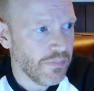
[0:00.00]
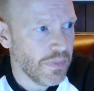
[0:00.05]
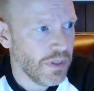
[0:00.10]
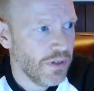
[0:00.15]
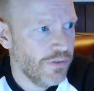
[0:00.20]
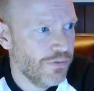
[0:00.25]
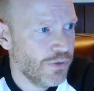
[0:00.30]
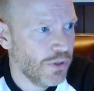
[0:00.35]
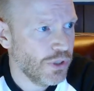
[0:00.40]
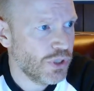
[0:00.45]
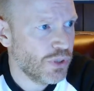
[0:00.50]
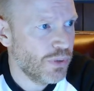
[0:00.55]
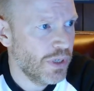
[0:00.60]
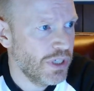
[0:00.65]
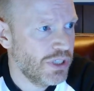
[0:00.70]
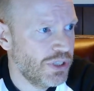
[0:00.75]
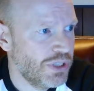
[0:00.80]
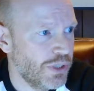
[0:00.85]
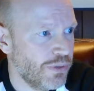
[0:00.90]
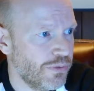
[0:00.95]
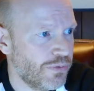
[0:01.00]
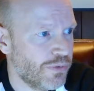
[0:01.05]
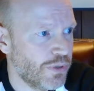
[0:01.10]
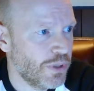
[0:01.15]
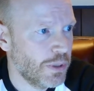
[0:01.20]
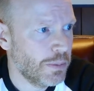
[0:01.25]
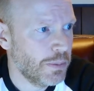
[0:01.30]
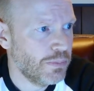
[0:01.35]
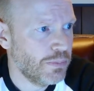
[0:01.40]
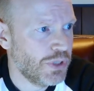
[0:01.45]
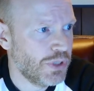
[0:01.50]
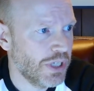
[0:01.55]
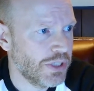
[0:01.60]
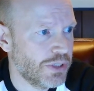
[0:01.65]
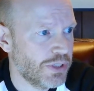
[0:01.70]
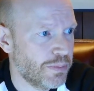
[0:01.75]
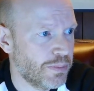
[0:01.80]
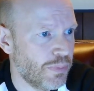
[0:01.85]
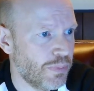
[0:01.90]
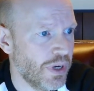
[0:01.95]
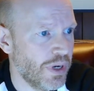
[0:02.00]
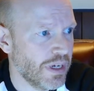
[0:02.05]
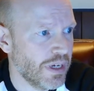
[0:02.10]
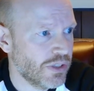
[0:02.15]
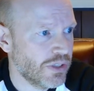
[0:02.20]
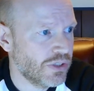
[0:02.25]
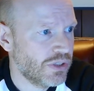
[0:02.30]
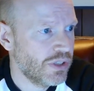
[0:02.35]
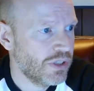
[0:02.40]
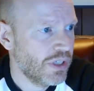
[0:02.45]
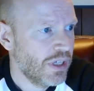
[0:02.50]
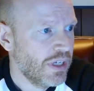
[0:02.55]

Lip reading: First question from Just Bricks.